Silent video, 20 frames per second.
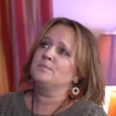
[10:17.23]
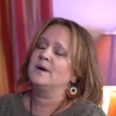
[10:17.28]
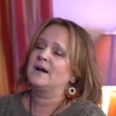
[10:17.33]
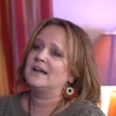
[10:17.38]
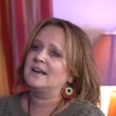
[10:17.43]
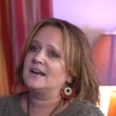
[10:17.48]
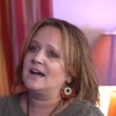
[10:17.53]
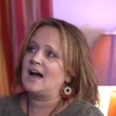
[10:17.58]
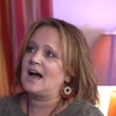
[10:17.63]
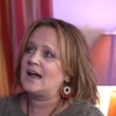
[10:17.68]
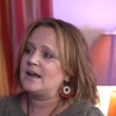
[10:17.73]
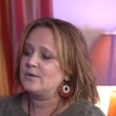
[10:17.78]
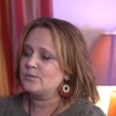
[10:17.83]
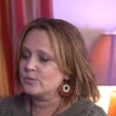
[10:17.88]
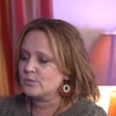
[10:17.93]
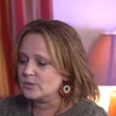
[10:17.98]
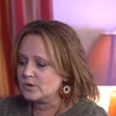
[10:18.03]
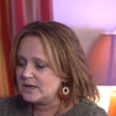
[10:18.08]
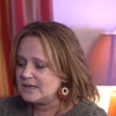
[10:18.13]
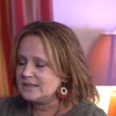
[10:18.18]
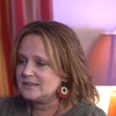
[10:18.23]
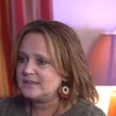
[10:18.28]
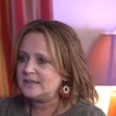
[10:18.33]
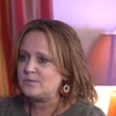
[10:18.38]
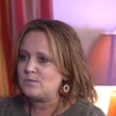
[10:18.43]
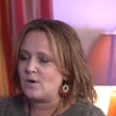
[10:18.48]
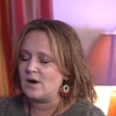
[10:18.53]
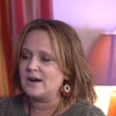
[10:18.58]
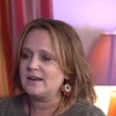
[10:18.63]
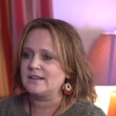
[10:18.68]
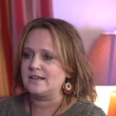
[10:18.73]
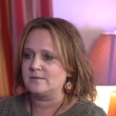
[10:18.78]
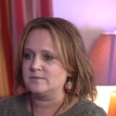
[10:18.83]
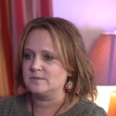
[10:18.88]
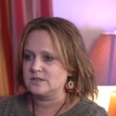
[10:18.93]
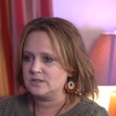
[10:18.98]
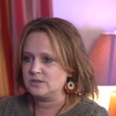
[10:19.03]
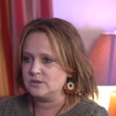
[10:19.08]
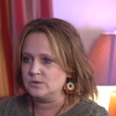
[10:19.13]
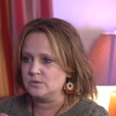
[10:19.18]
But I really want
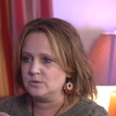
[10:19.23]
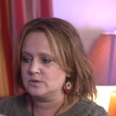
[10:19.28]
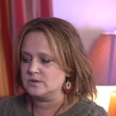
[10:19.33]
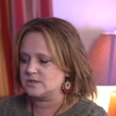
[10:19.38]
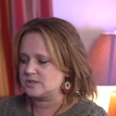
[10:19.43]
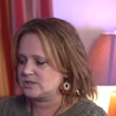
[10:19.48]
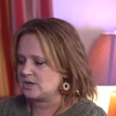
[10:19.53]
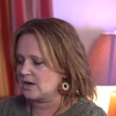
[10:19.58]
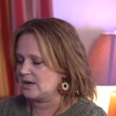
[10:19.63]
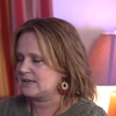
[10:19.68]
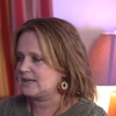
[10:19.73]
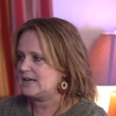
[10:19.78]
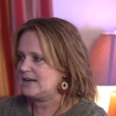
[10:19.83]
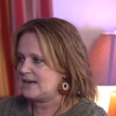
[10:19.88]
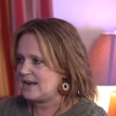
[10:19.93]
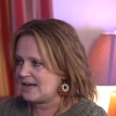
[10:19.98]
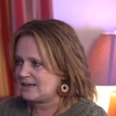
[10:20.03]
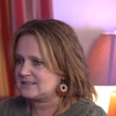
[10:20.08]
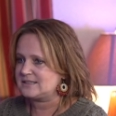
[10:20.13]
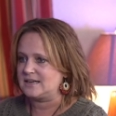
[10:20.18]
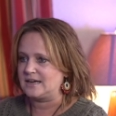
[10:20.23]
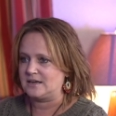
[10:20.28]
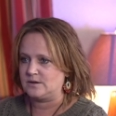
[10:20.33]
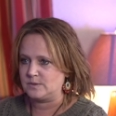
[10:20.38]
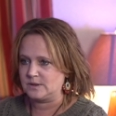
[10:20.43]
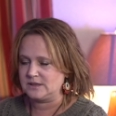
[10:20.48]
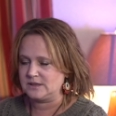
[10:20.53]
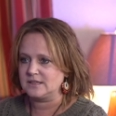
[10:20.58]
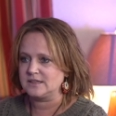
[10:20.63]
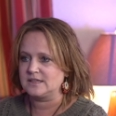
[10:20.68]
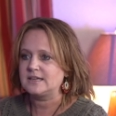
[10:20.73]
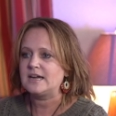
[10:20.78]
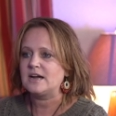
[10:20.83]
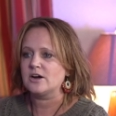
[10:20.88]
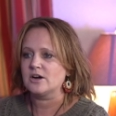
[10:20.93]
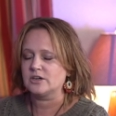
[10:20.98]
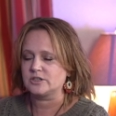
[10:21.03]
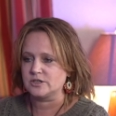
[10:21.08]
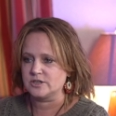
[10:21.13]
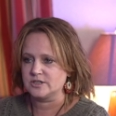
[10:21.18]
them to start connecting with the mm-hmm.
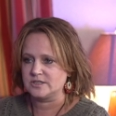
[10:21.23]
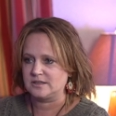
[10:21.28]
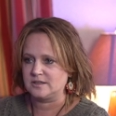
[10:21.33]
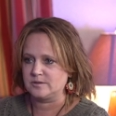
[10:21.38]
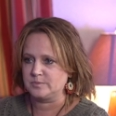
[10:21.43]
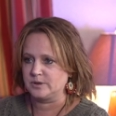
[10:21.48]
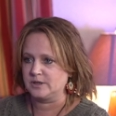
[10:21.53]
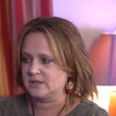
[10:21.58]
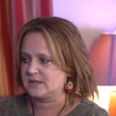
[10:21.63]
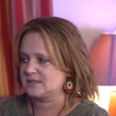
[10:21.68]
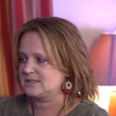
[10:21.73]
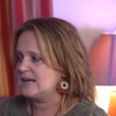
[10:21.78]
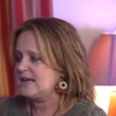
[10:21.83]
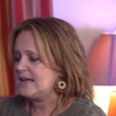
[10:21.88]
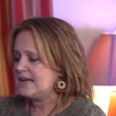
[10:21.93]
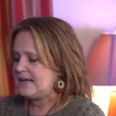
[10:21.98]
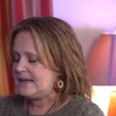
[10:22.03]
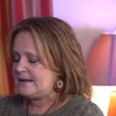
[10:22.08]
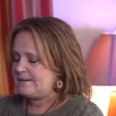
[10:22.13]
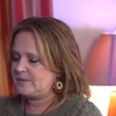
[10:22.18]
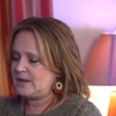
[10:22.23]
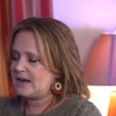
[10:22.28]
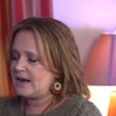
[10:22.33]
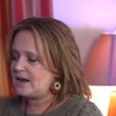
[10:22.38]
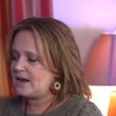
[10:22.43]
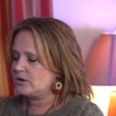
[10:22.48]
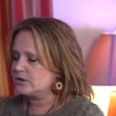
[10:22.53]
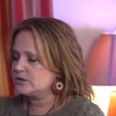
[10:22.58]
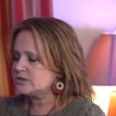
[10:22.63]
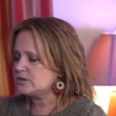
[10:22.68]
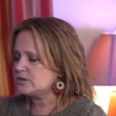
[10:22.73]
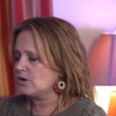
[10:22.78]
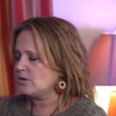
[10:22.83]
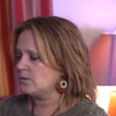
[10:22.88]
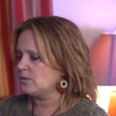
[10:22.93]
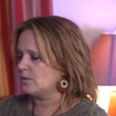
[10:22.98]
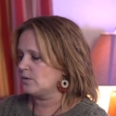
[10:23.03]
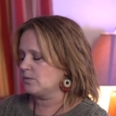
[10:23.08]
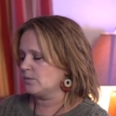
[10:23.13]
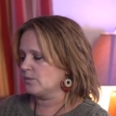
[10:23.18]
characters in the books. Mm-hmm. And I
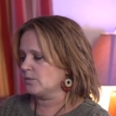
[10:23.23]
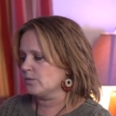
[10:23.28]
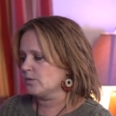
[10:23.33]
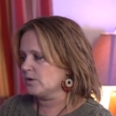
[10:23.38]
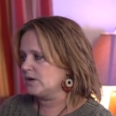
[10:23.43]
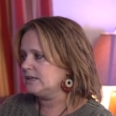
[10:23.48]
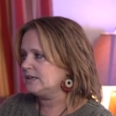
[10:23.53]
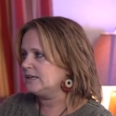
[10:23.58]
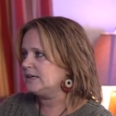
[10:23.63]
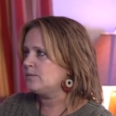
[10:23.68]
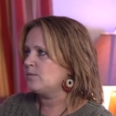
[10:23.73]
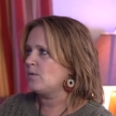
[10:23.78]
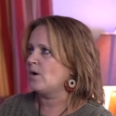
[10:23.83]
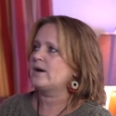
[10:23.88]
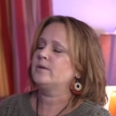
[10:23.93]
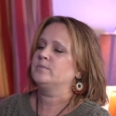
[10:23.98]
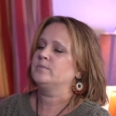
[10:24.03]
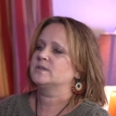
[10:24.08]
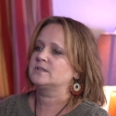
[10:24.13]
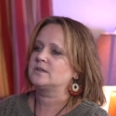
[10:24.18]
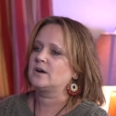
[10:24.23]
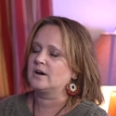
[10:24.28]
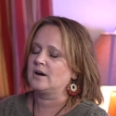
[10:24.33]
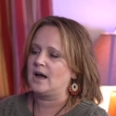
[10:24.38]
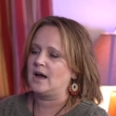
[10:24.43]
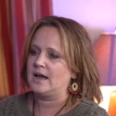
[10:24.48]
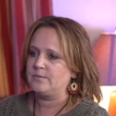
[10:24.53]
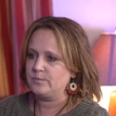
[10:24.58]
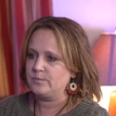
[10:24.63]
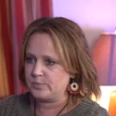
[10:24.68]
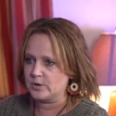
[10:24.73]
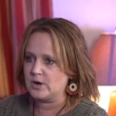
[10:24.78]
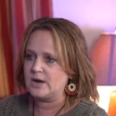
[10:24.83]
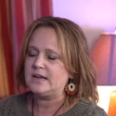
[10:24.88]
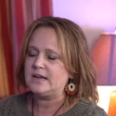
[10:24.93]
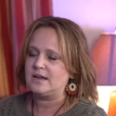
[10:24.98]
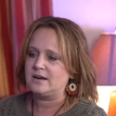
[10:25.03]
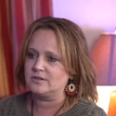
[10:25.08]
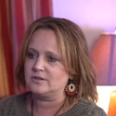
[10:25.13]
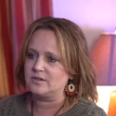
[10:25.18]
also really want to start, I
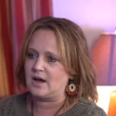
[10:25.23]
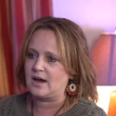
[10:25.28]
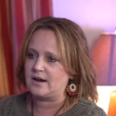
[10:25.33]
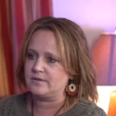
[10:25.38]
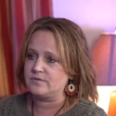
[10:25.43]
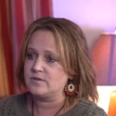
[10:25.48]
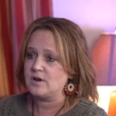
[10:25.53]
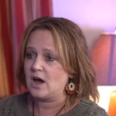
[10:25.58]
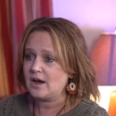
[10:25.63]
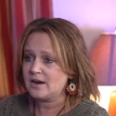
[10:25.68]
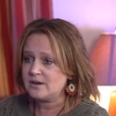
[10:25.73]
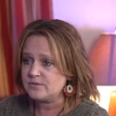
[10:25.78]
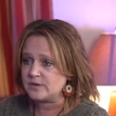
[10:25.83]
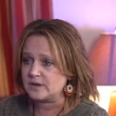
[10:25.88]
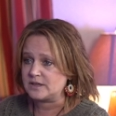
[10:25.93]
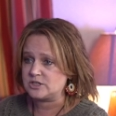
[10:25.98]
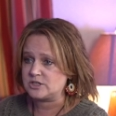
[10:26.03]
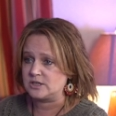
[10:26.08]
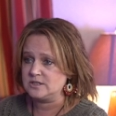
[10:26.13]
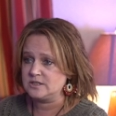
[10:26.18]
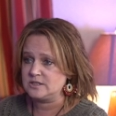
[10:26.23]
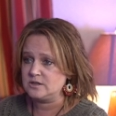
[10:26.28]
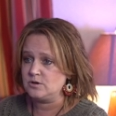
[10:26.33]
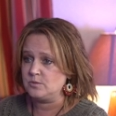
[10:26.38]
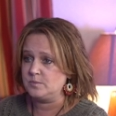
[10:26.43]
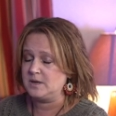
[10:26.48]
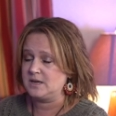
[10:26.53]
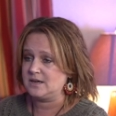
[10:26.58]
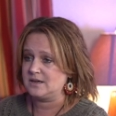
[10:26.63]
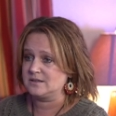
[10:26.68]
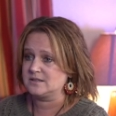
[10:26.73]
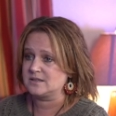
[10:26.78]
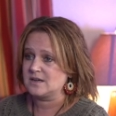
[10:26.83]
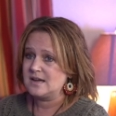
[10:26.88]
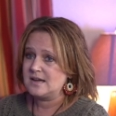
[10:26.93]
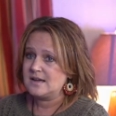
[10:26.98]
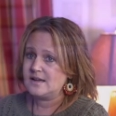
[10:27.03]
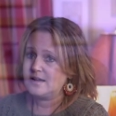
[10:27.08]
bring in a lot of nonfiction too, because